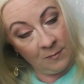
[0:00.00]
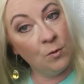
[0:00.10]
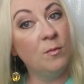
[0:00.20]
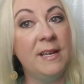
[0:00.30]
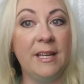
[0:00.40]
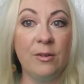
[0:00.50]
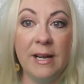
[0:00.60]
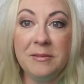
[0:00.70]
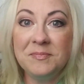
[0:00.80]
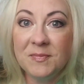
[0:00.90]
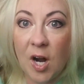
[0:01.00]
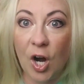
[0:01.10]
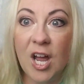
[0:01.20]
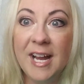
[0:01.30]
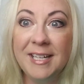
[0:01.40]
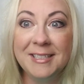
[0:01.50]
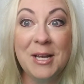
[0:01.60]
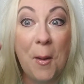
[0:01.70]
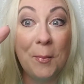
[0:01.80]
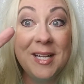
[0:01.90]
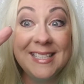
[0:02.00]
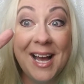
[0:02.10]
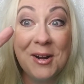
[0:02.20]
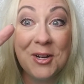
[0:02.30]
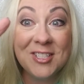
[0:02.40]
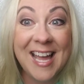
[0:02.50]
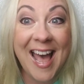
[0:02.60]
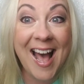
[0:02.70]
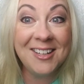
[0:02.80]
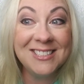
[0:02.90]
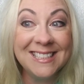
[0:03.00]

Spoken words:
We'll make it, right? All right, peace out, Girl Scouts.